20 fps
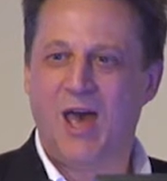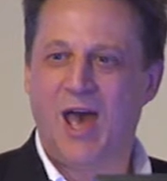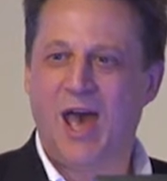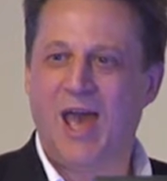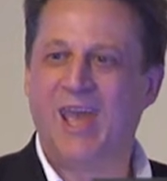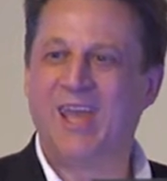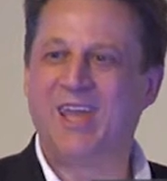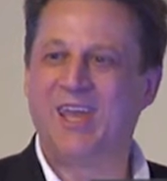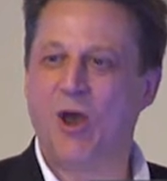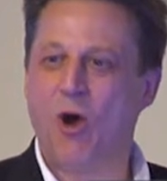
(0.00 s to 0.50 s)

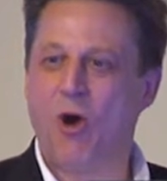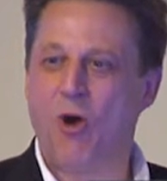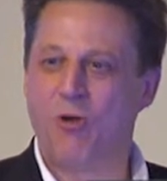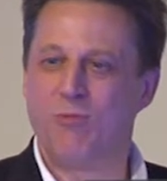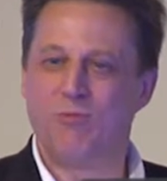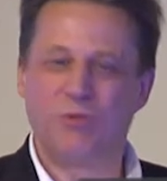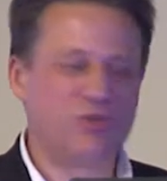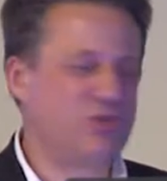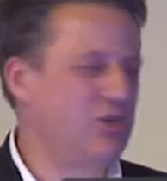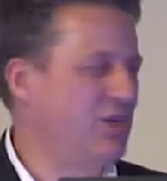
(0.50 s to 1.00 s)
a
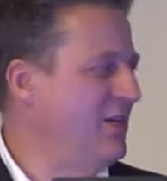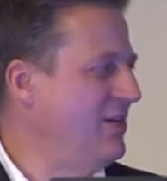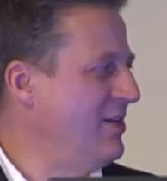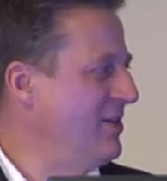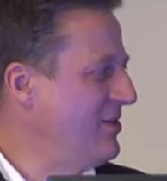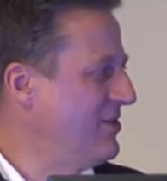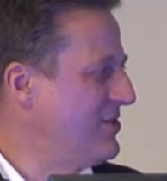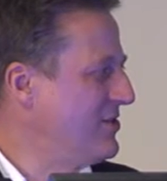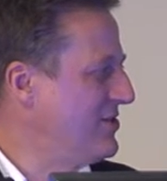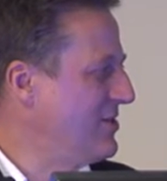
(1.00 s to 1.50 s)

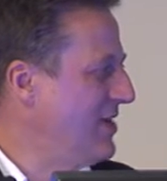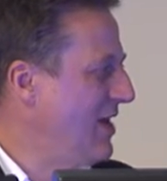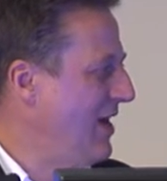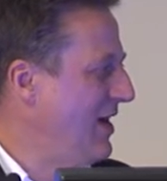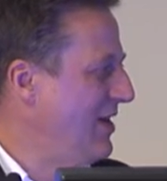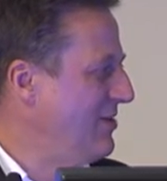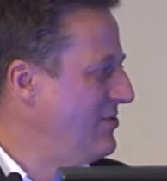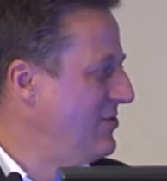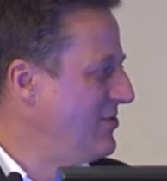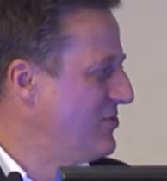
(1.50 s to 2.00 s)
homogeneous
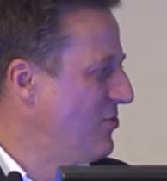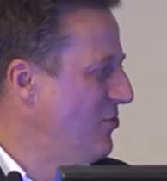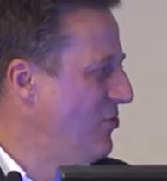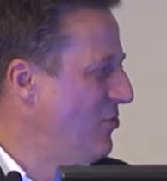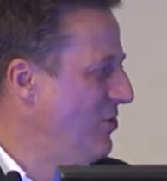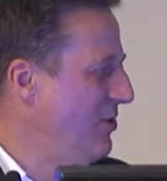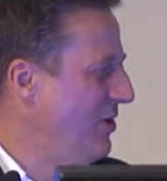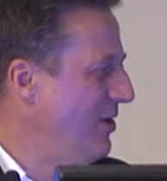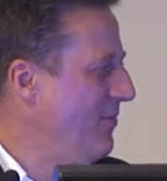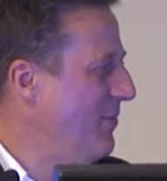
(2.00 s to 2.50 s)

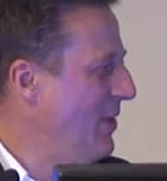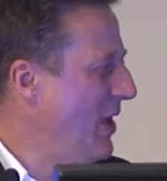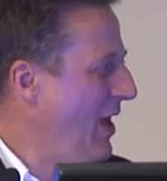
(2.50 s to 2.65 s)
disorder.